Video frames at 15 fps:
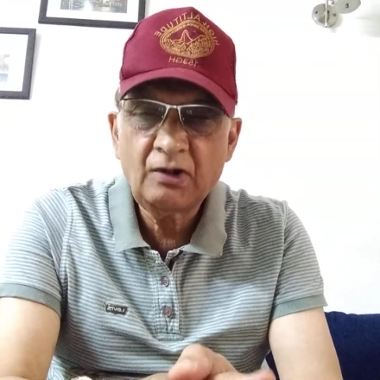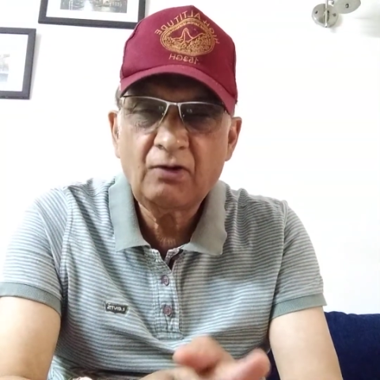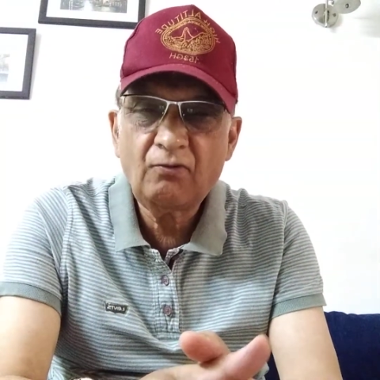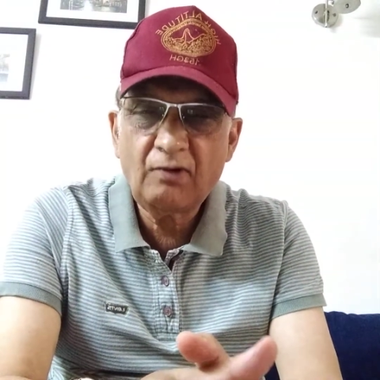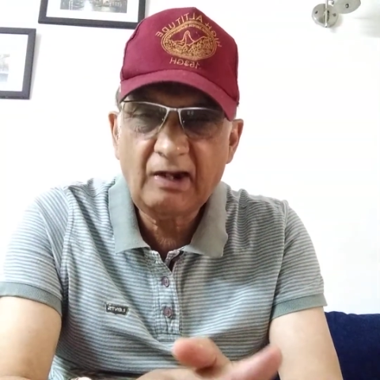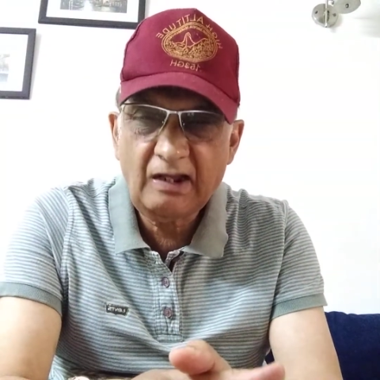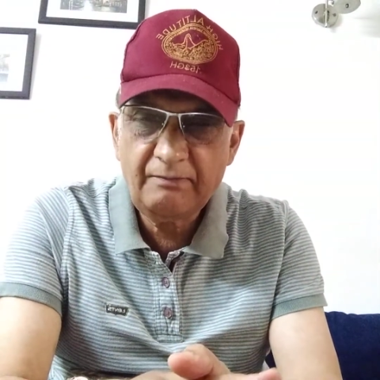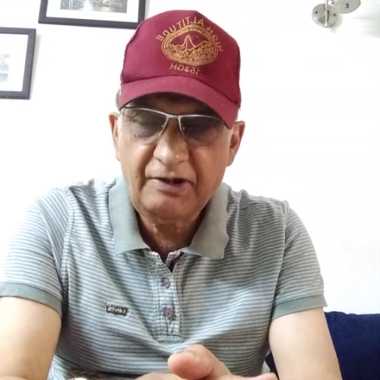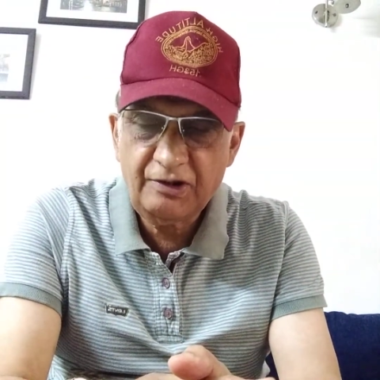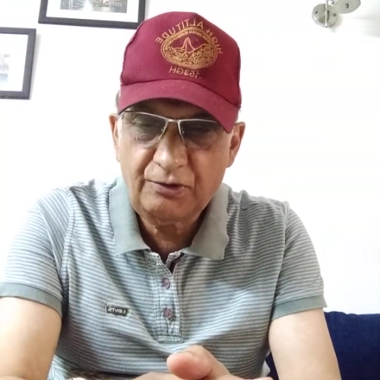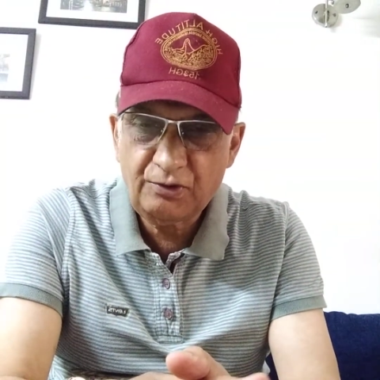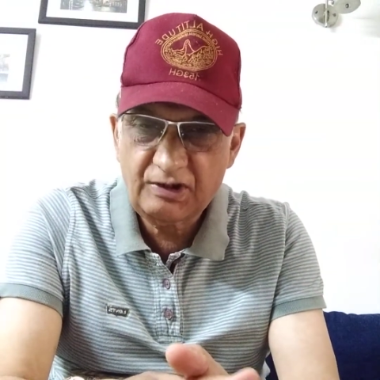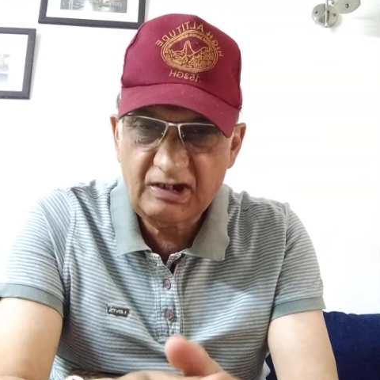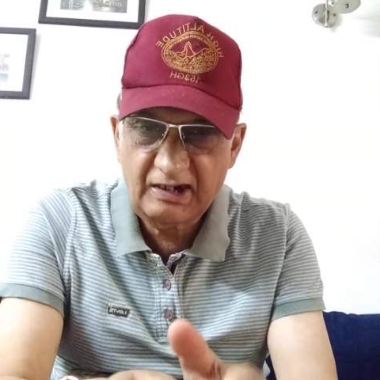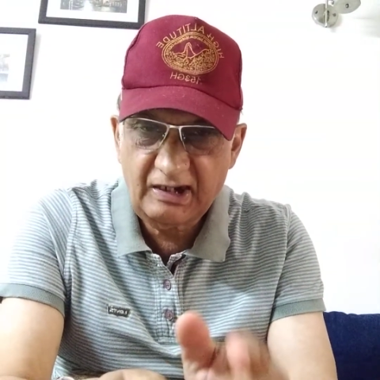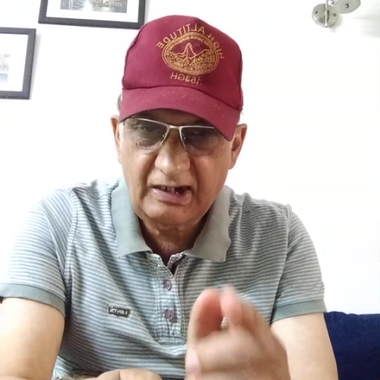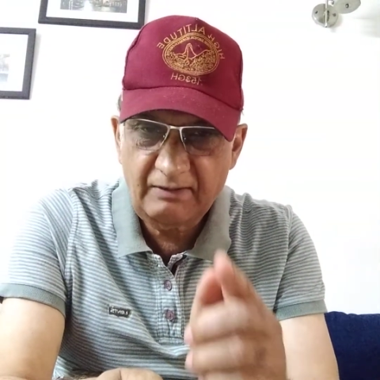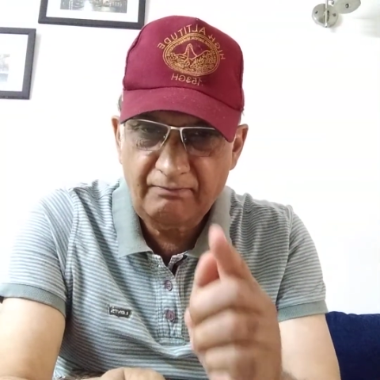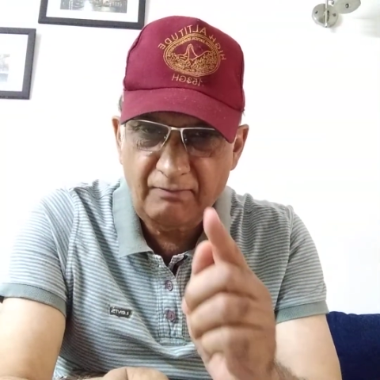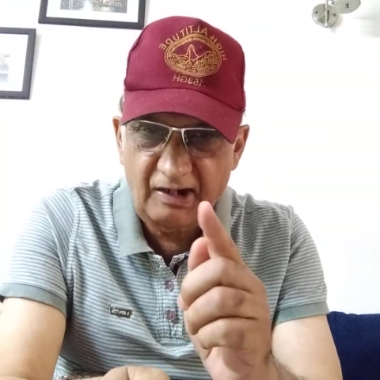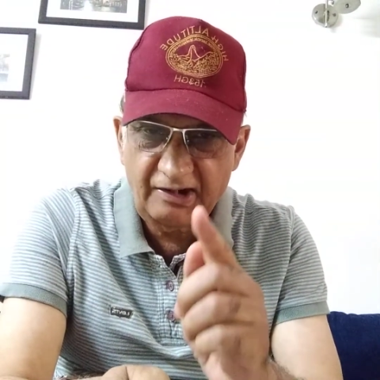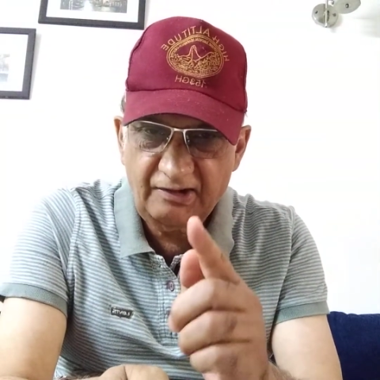What I mean to say,
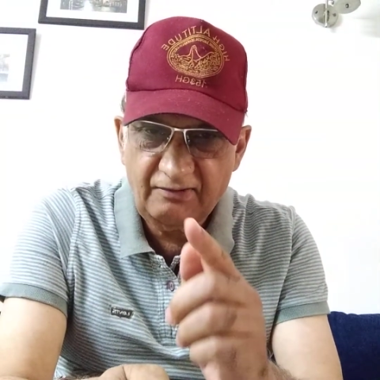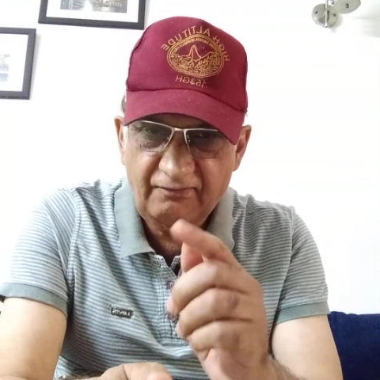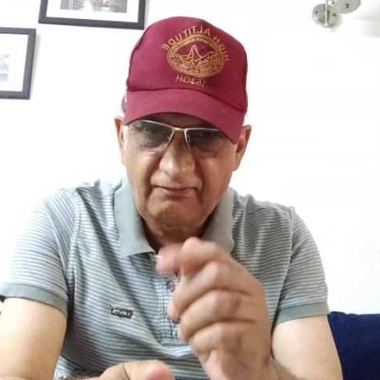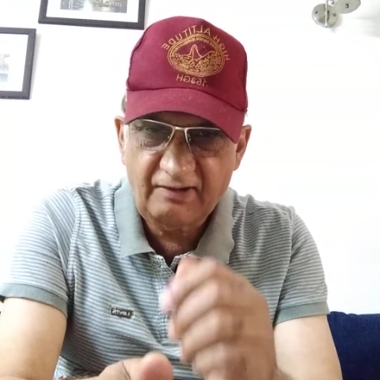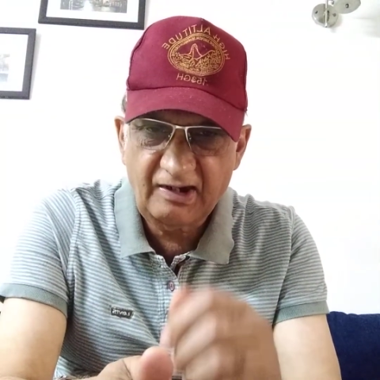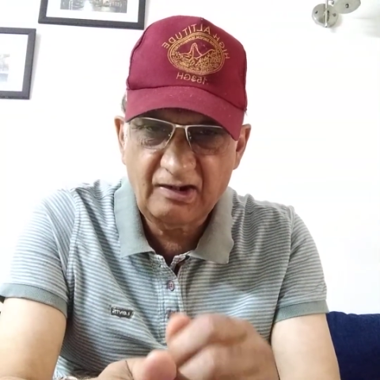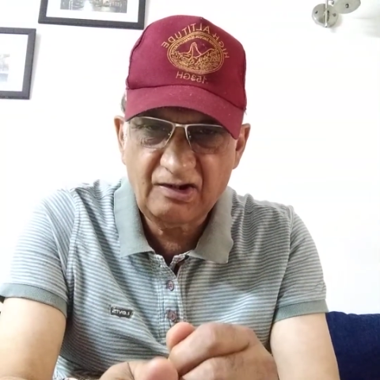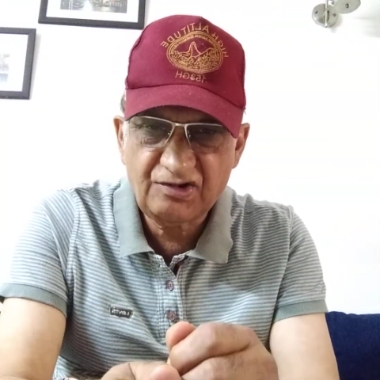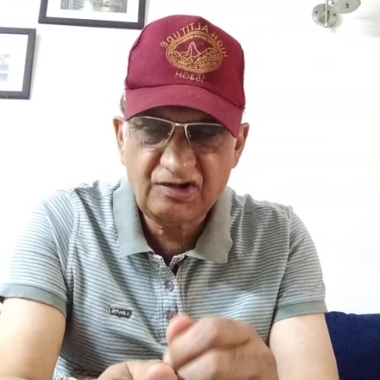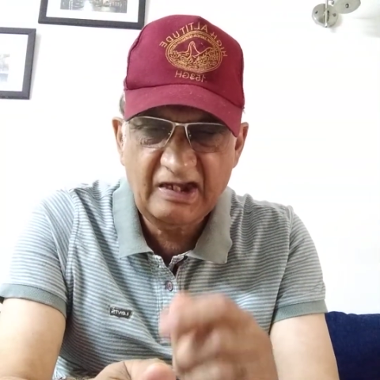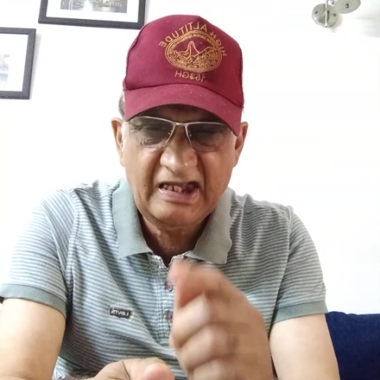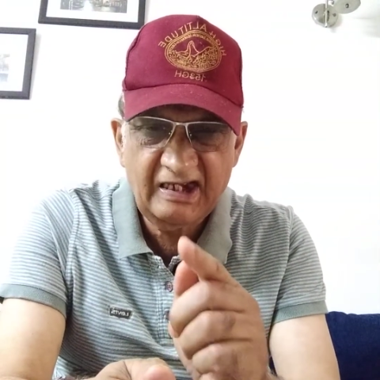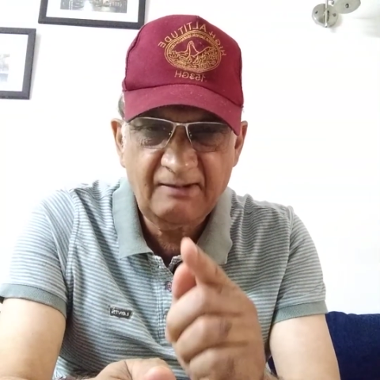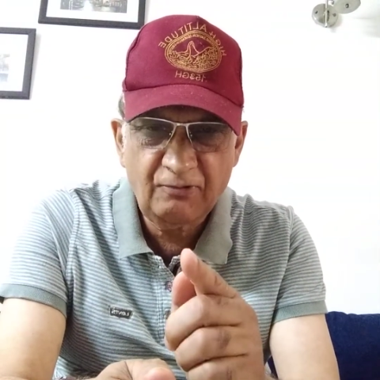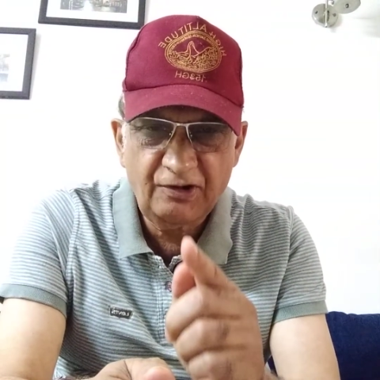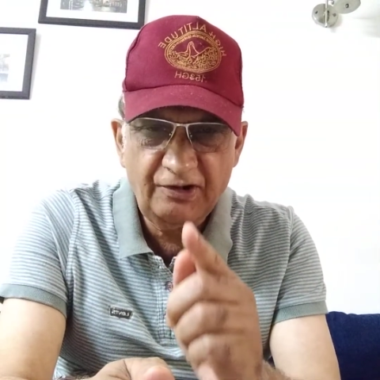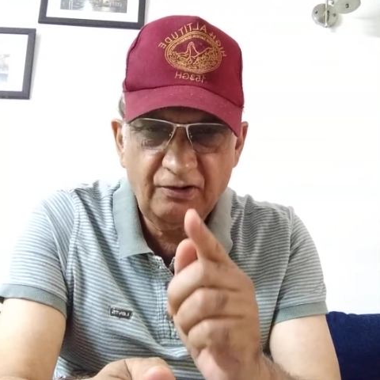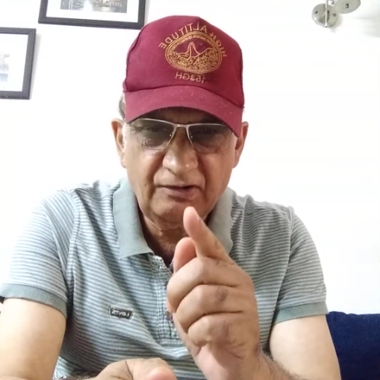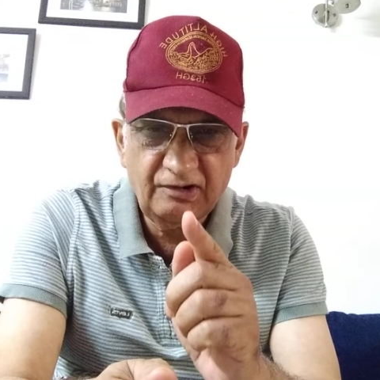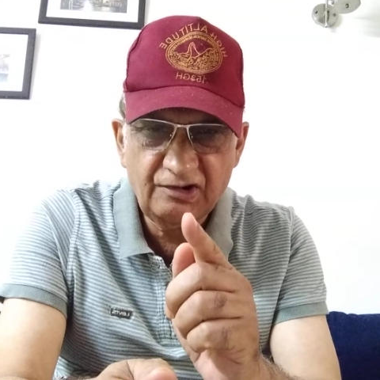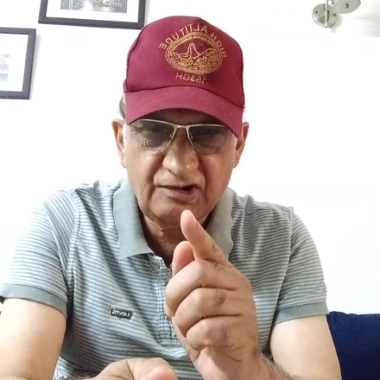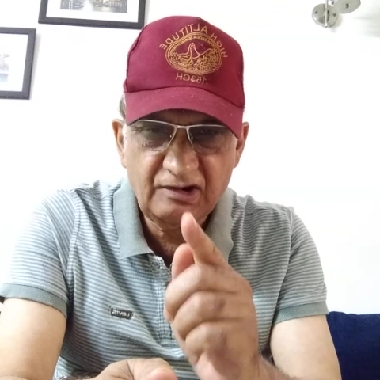my dear friends, anybody
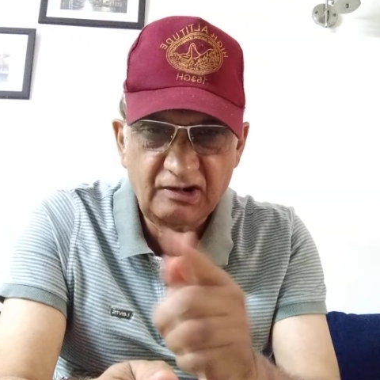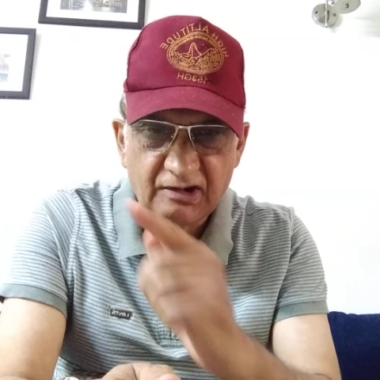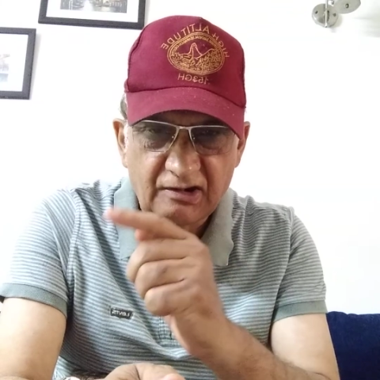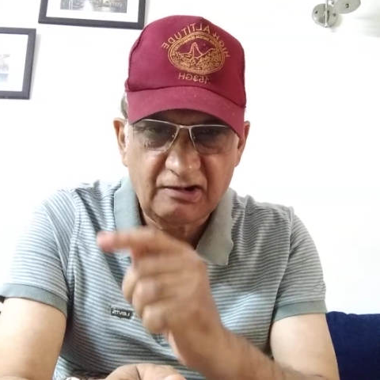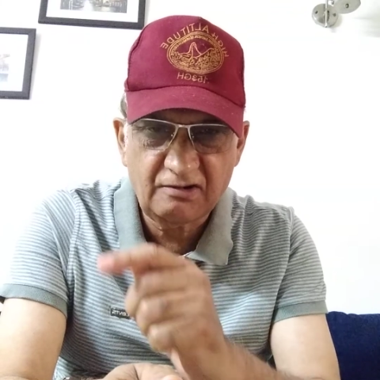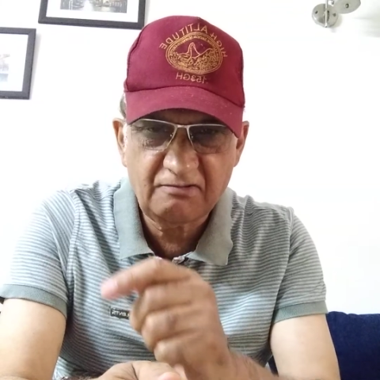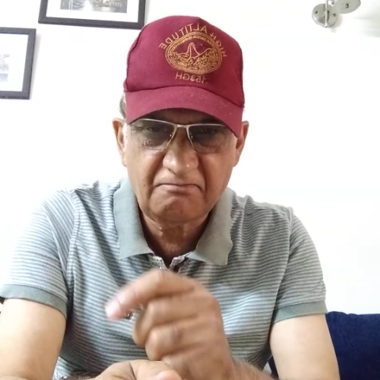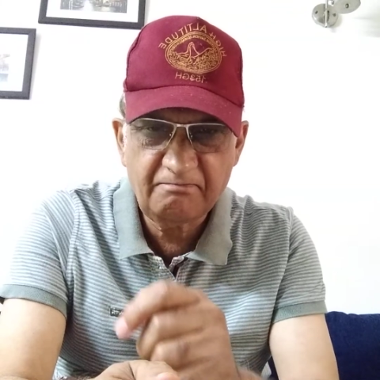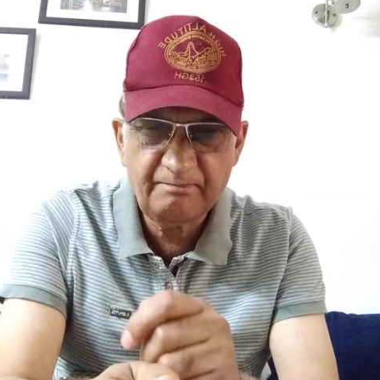on this earth